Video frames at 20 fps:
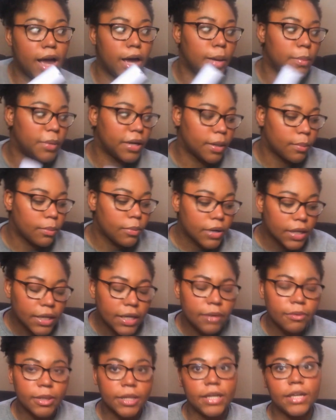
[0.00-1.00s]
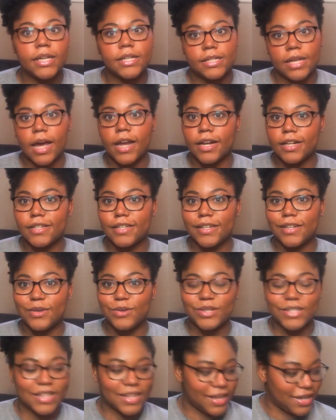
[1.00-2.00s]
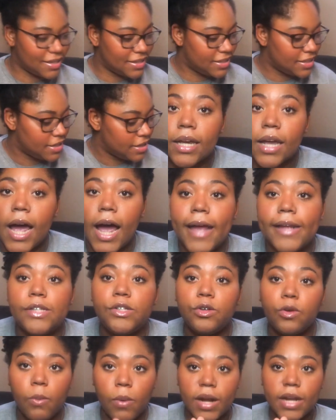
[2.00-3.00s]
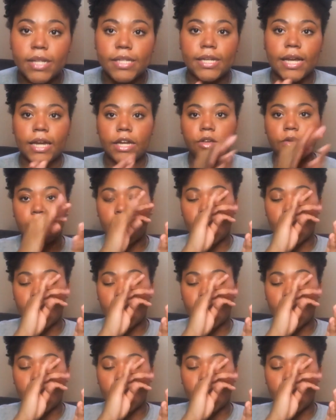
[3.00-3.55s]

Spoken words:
and I'm really excited to use this. I do want to say to you